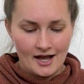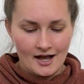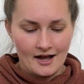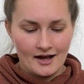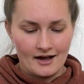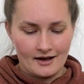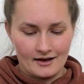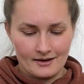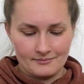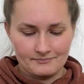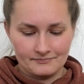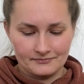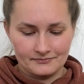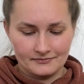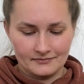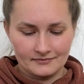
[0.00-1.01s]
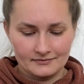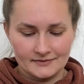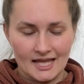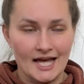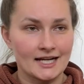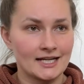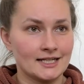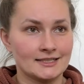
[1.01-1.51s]

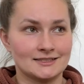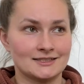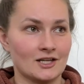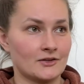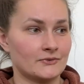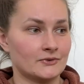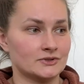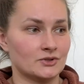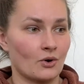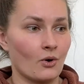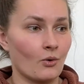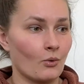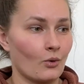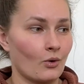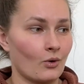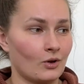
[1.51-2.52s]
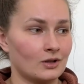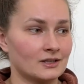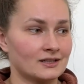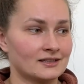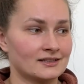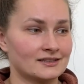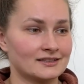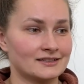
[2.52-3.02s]
That in itself was a whole
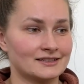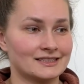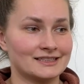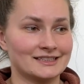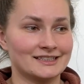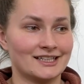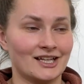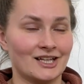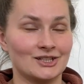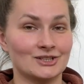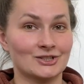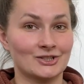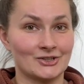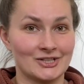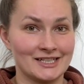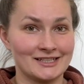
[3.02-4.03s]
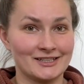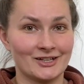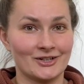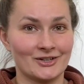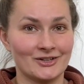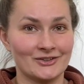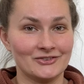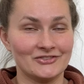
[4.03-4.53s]
learning
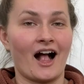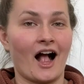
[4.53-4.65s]
curve.